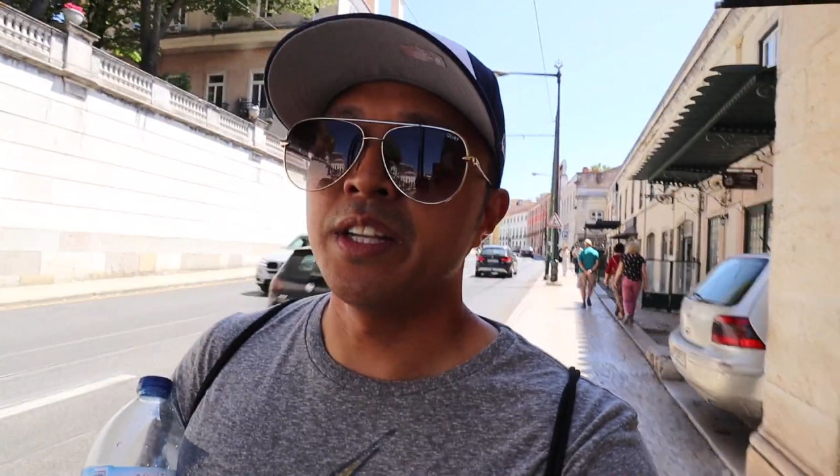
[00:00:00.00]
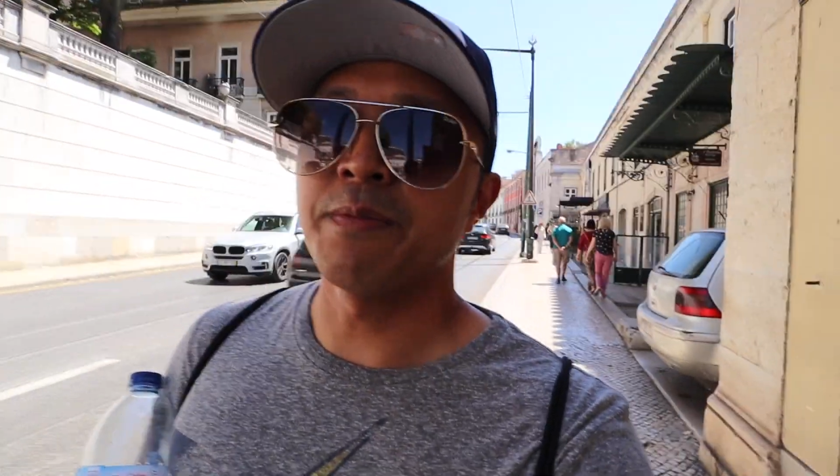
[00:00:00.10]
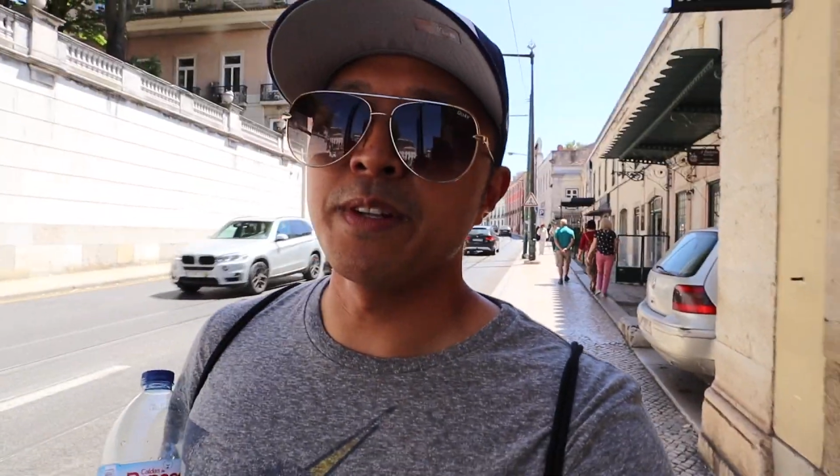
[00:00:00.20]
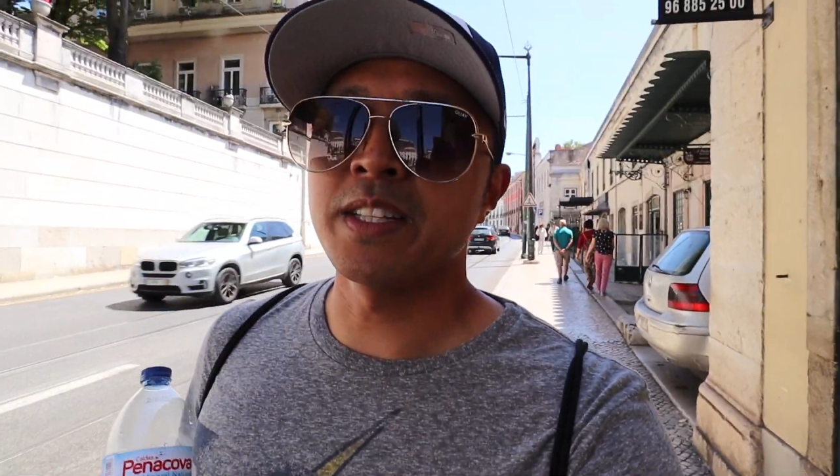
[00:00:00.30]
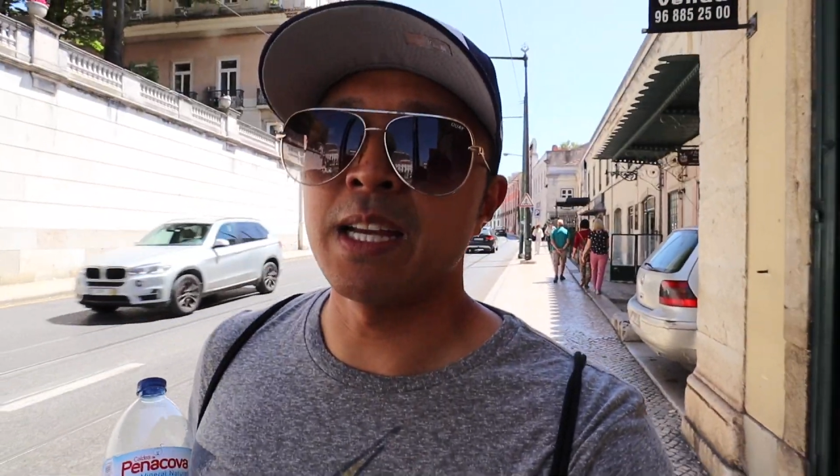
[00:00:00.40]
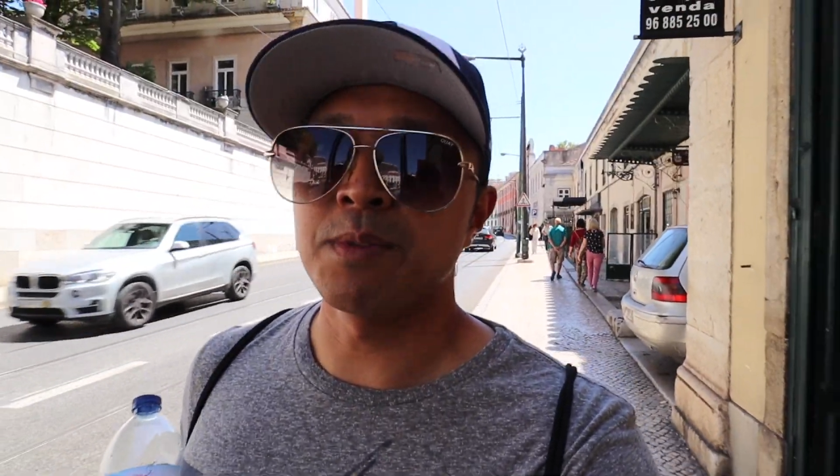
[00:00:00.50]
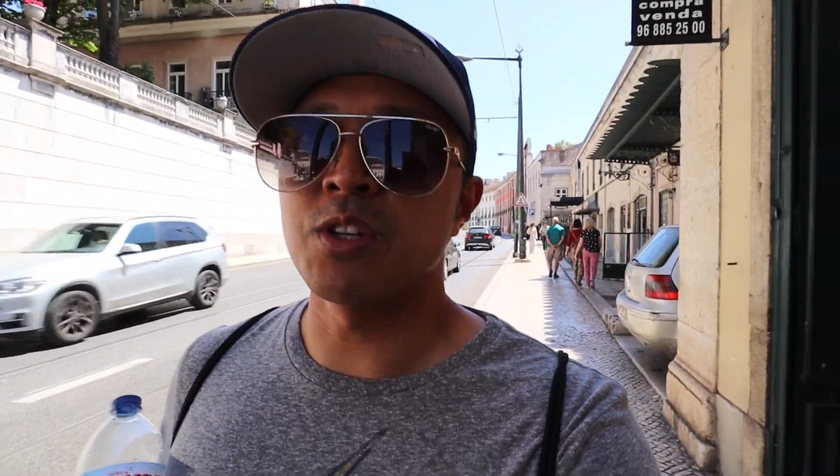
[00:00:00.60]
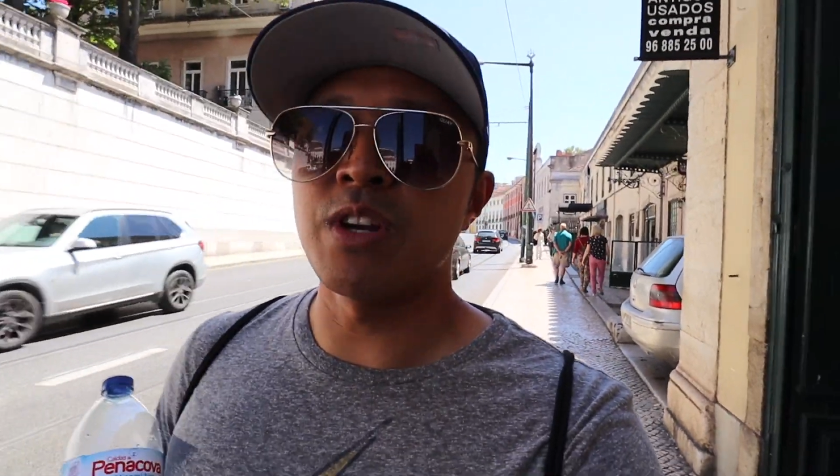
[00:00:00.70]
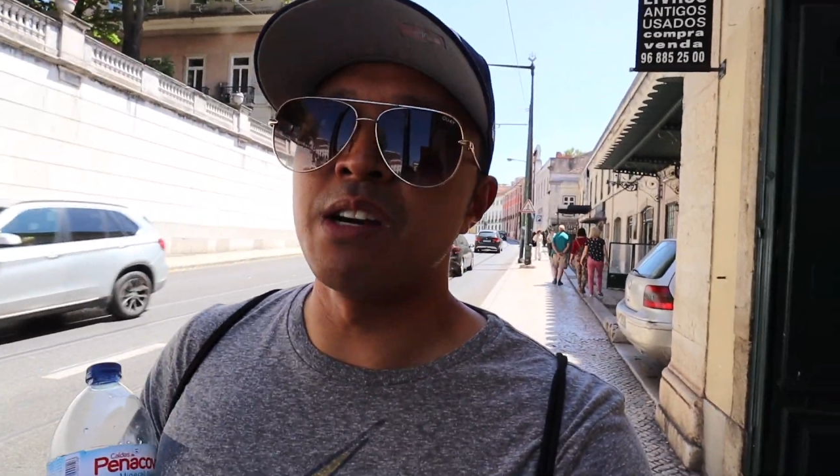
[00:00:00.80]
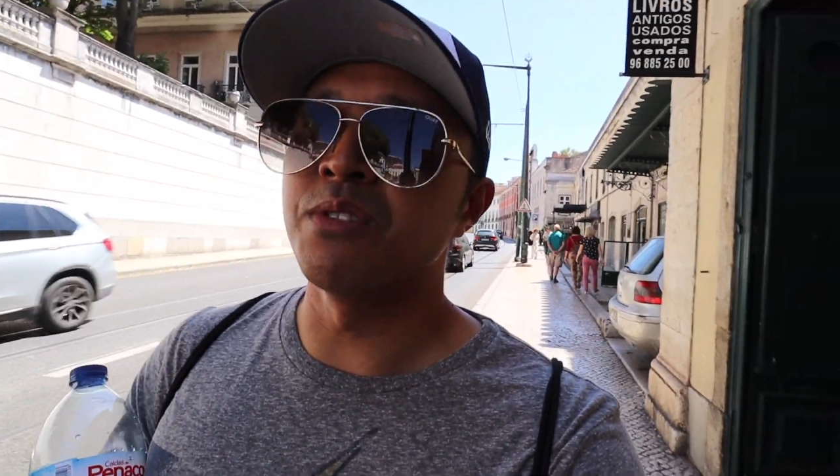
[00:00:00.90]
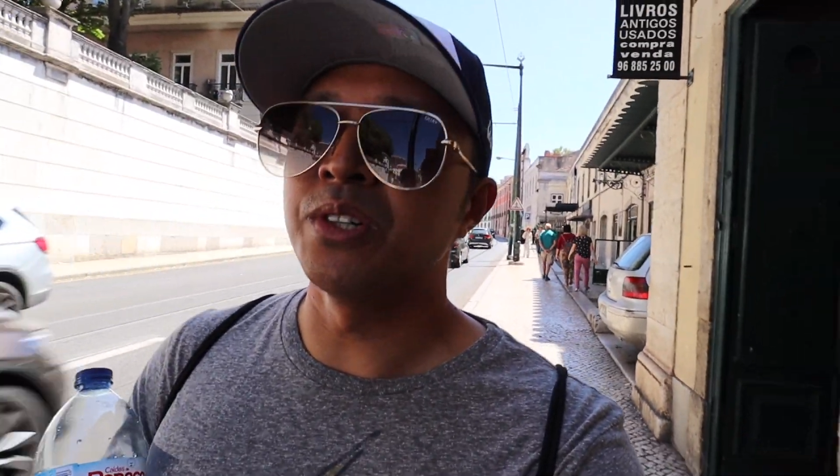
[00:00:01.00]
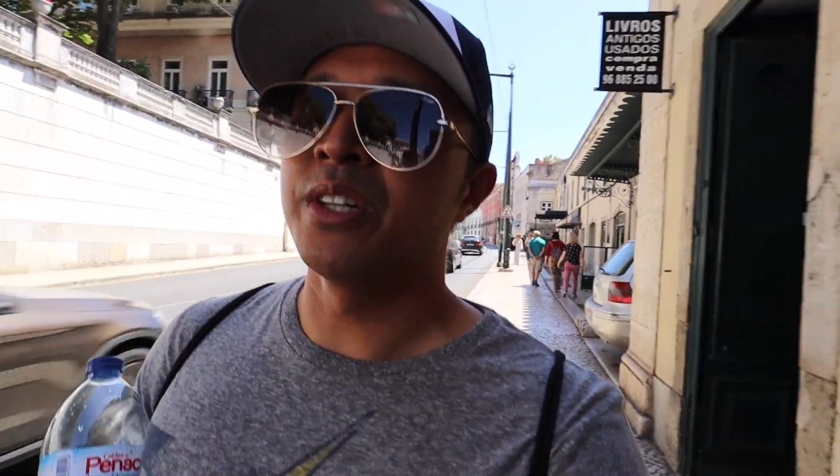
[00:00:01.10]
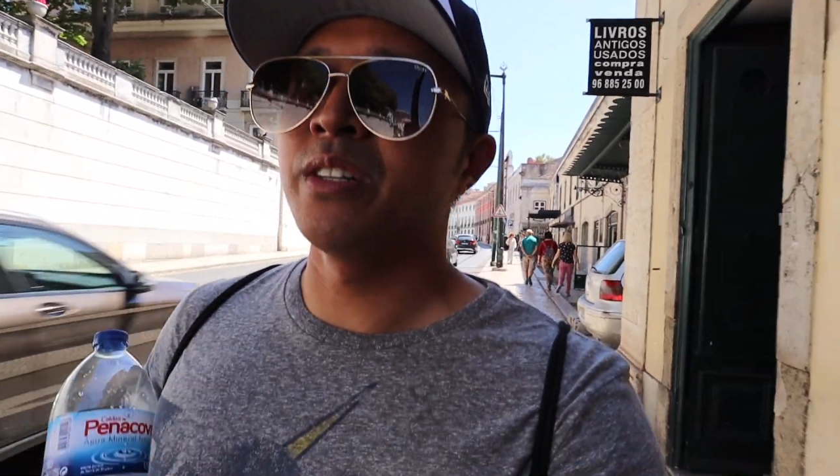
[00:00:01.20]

different types of travel.